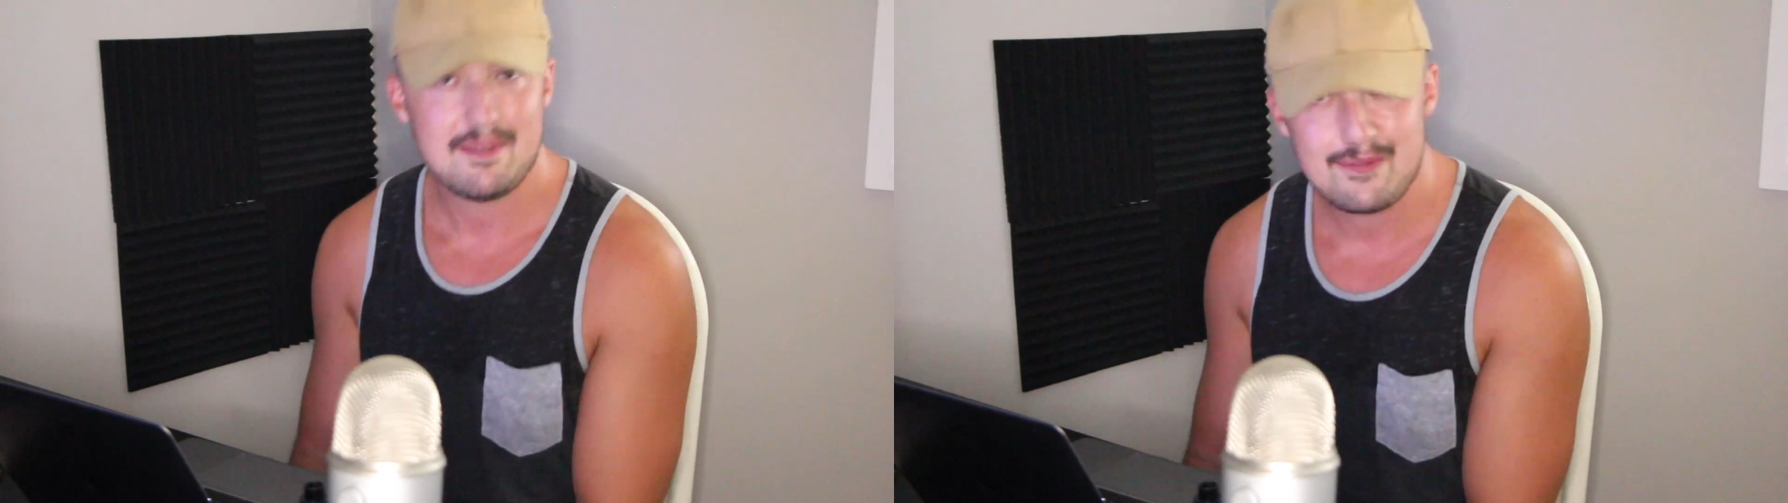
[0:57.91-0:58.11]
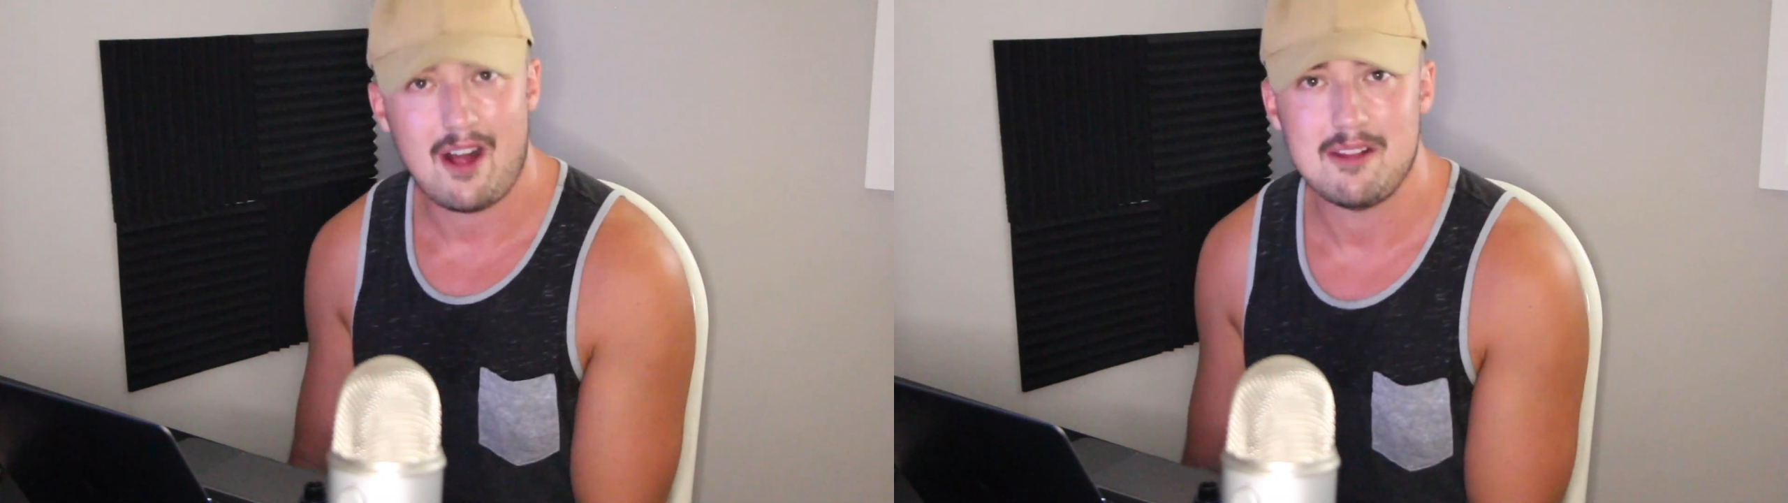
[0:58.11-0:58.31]

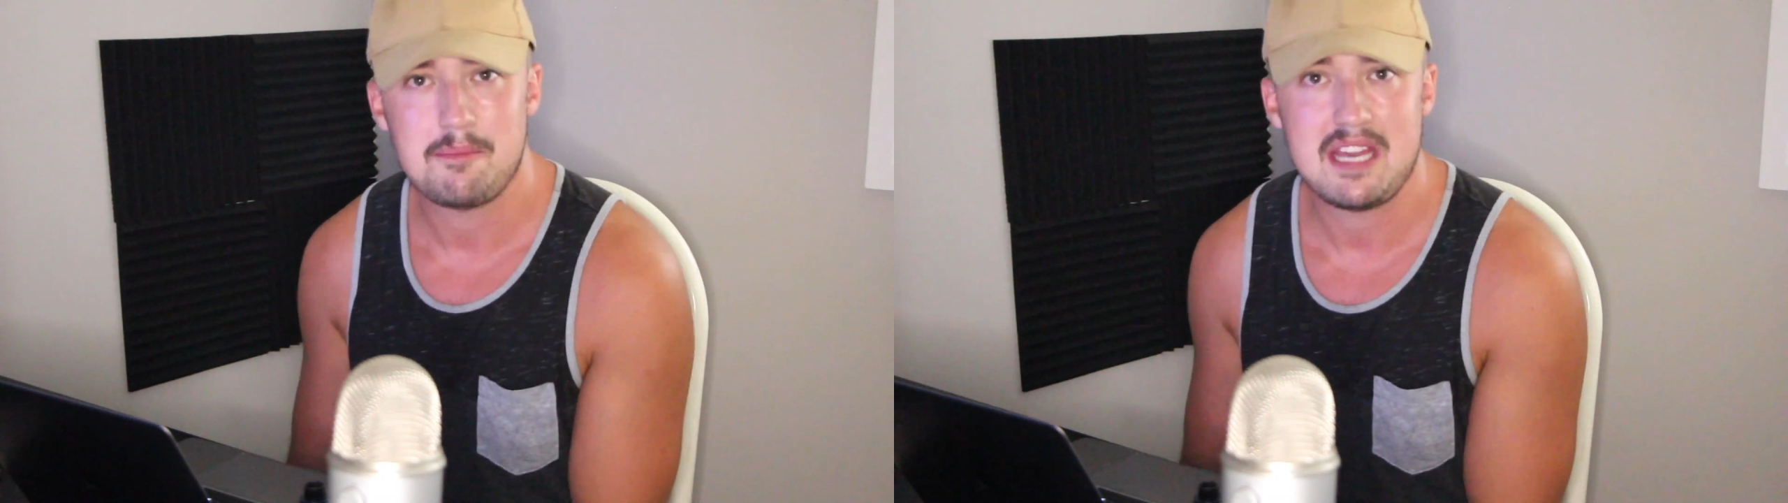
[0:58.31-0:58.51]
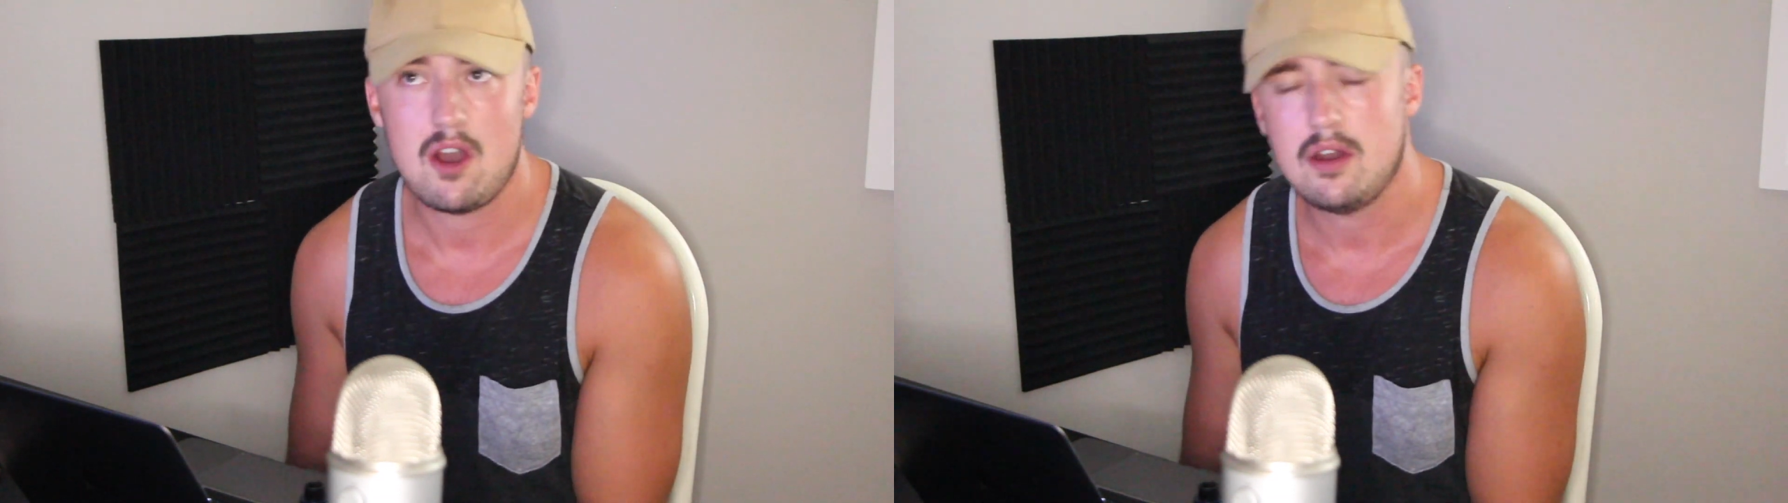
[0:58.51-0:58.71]
And
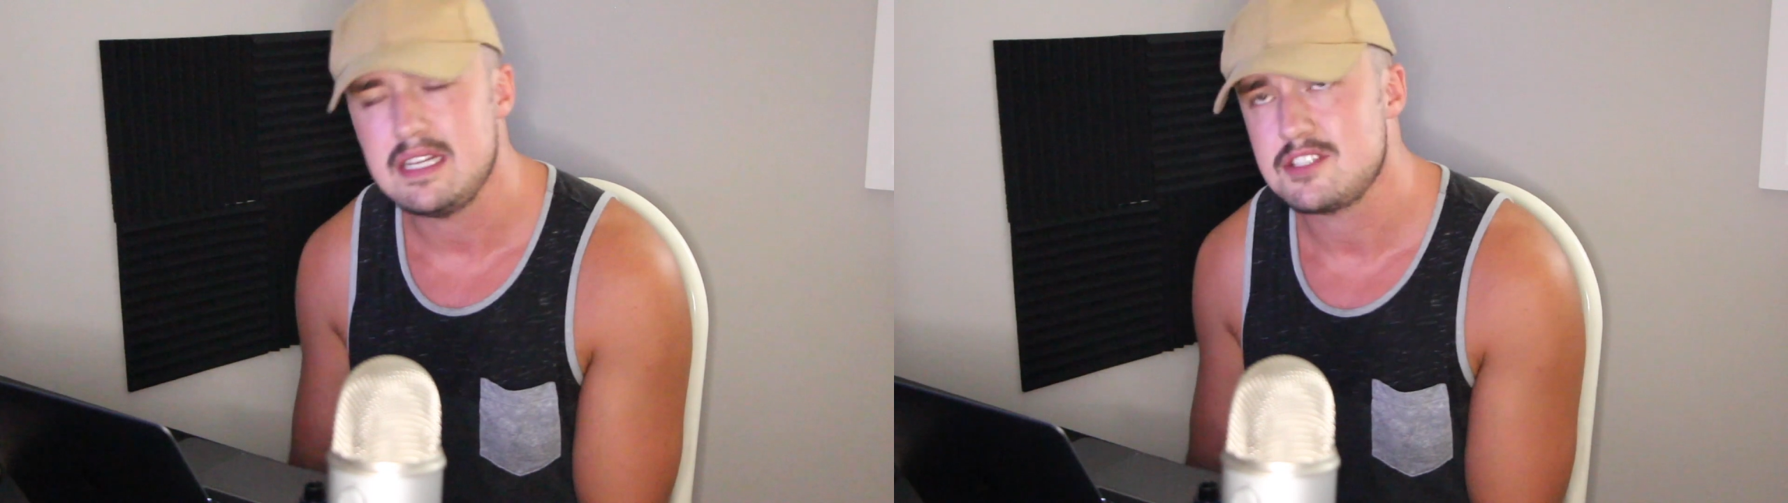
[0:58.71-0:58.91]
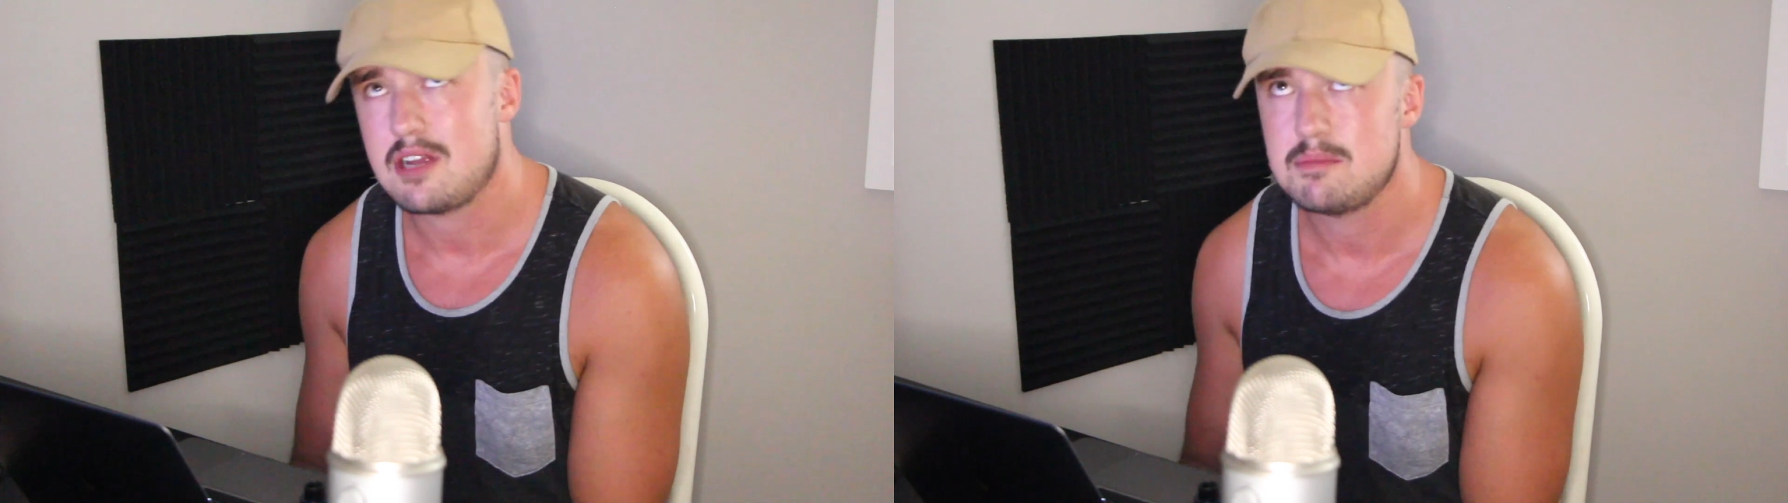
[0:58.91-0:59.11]
follow me
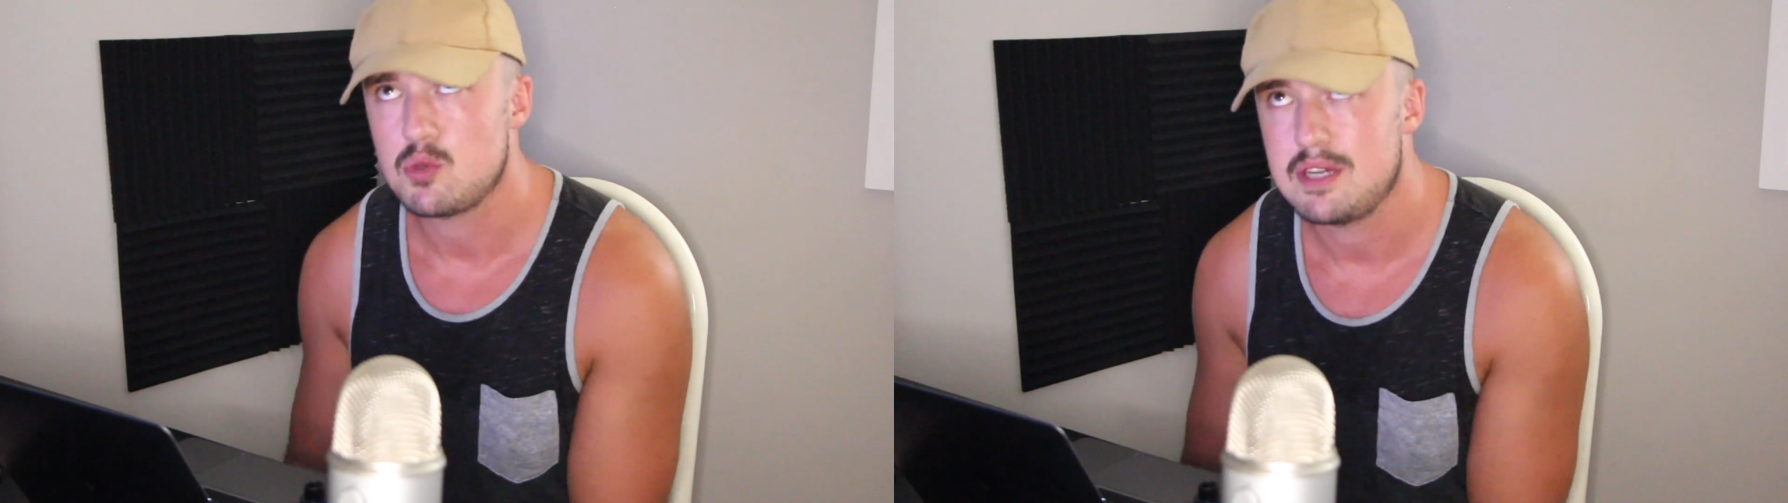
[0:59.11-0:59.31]
on Instagram,